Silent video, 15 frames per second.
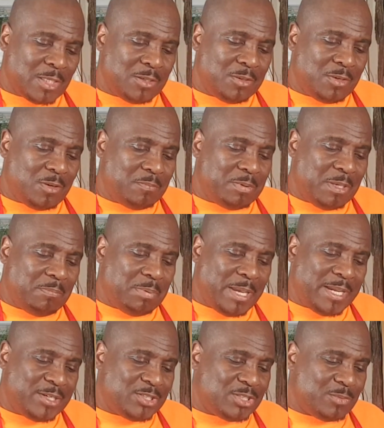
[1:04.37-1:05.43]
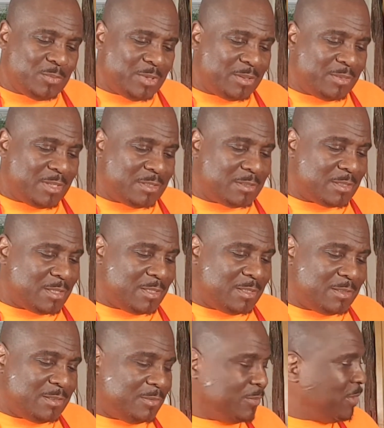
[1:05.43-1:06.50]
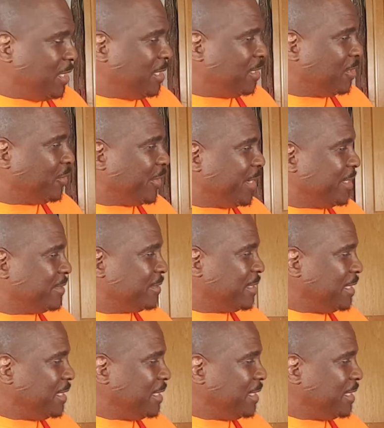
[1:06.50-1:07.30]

you know, be patient with this because one of the greatest